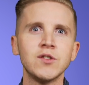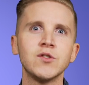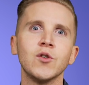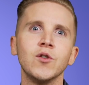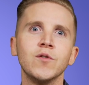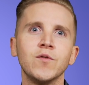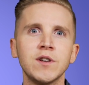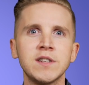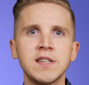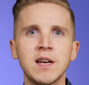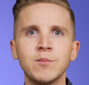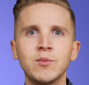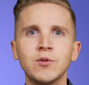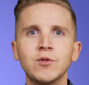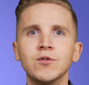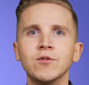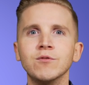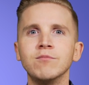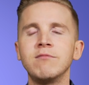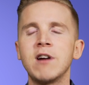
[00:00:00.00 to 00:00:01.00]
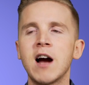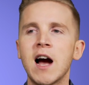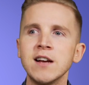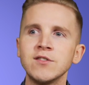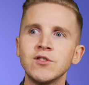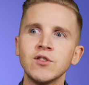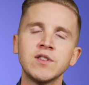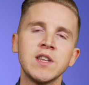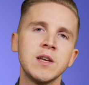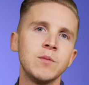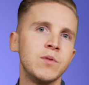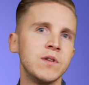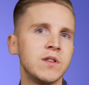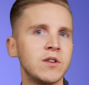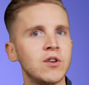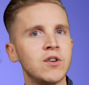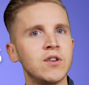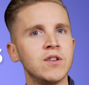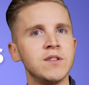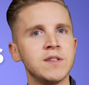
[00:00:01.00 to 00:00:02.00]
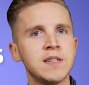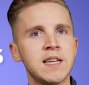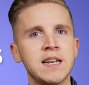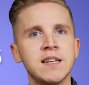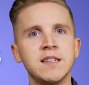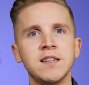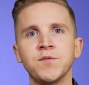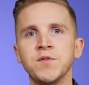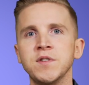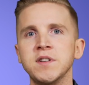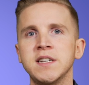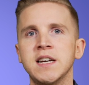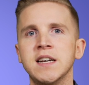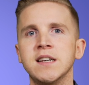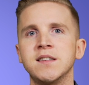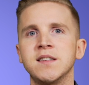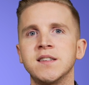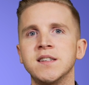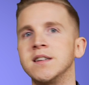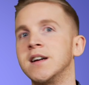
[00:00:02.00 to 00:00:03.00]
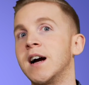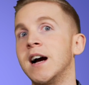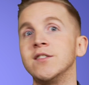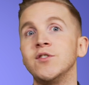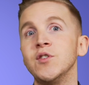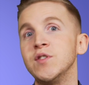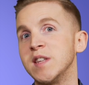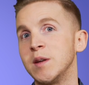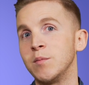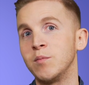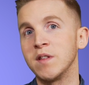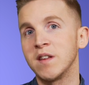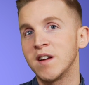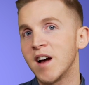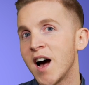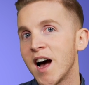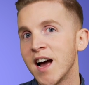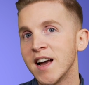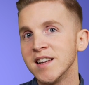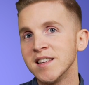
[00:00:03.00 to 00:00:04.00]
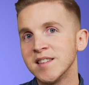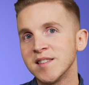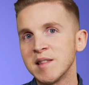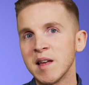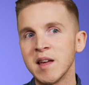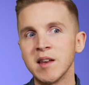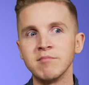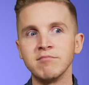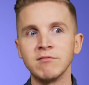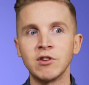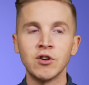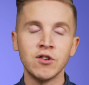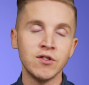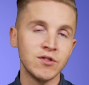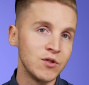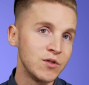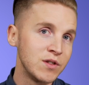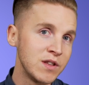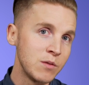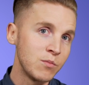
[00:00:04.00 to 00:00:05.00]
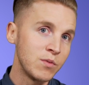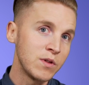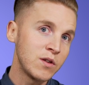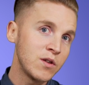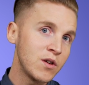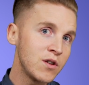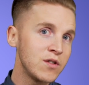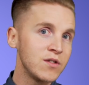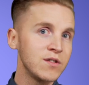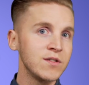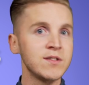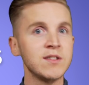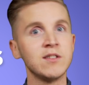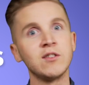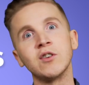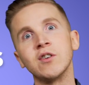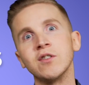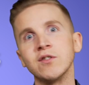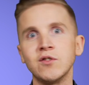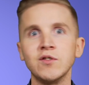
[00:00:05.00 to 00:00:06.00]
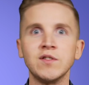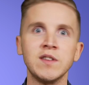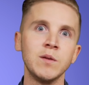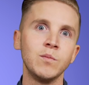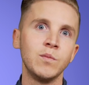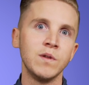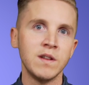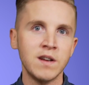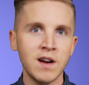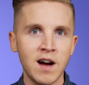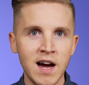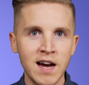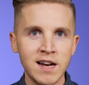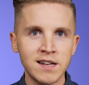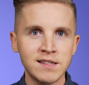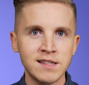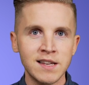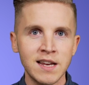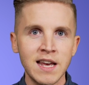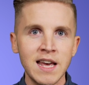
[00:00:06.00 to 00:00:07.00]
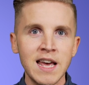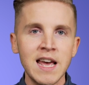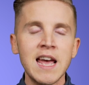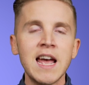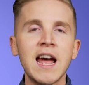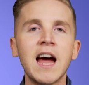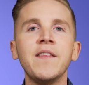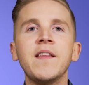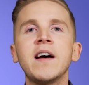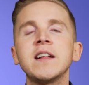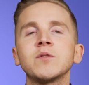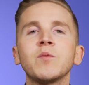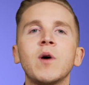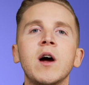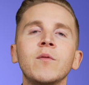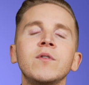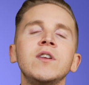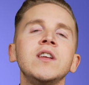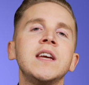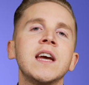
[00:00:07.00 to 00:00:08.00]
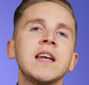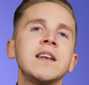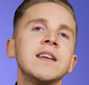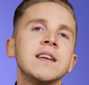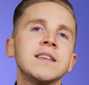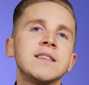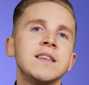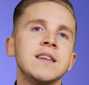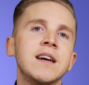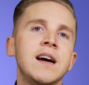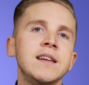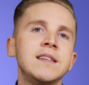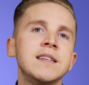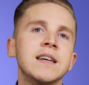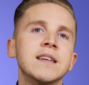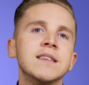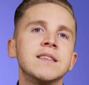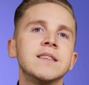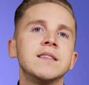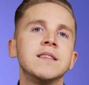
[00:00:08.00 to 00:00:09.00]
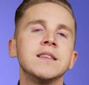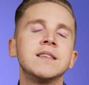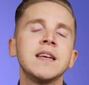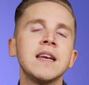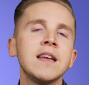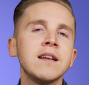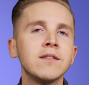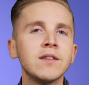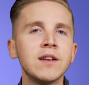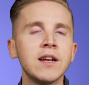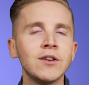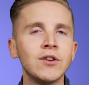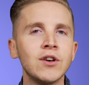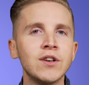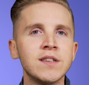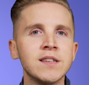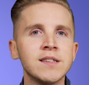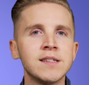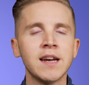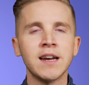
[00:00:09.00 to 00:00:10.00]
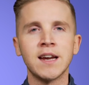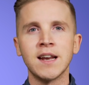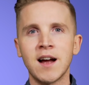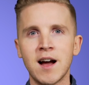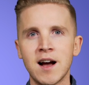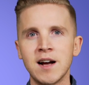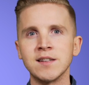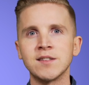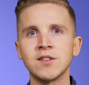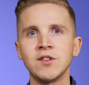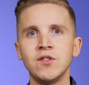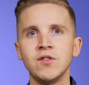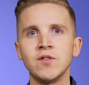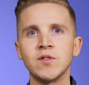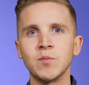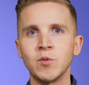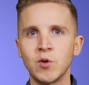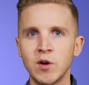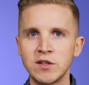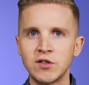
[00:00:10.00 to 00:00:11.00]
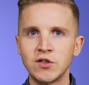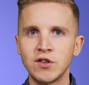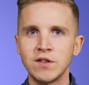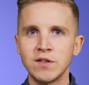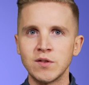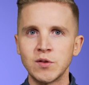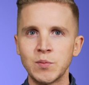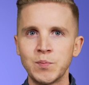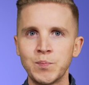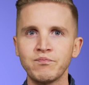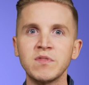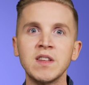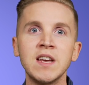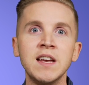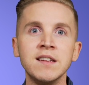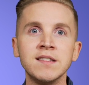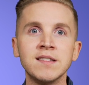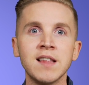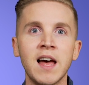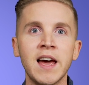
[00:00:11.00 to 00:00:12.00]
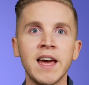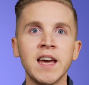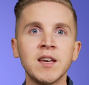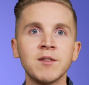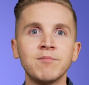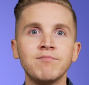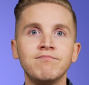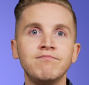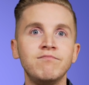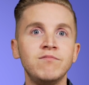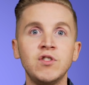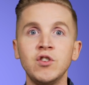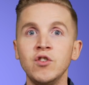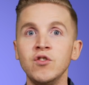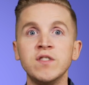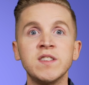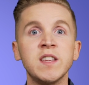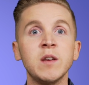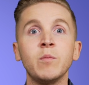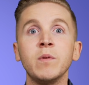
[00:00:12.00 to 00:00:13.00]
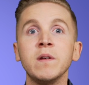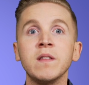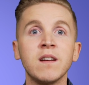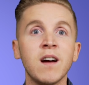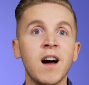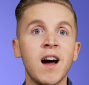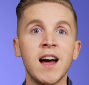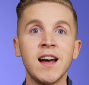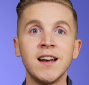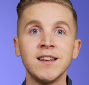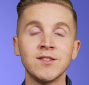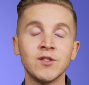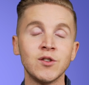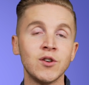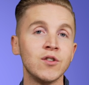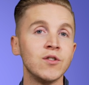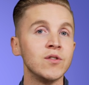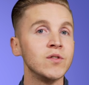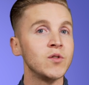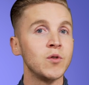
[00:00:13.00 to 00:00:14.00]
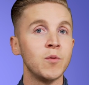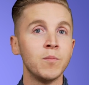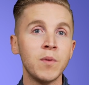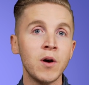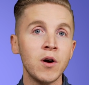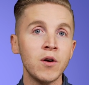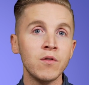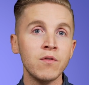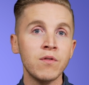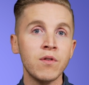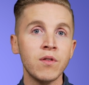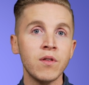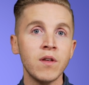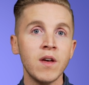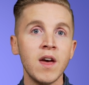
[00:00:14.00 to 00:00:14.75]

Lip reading: So for example, guys who sleep with girls get a different test to guys who sleep with guys, then girls who sleep with girls, and girls who sleep with guys. And that's why when you get an STI test, the Teen Clinic nurses are gonna ask you some questions. Things like, do you sleep with guys, girls, or both?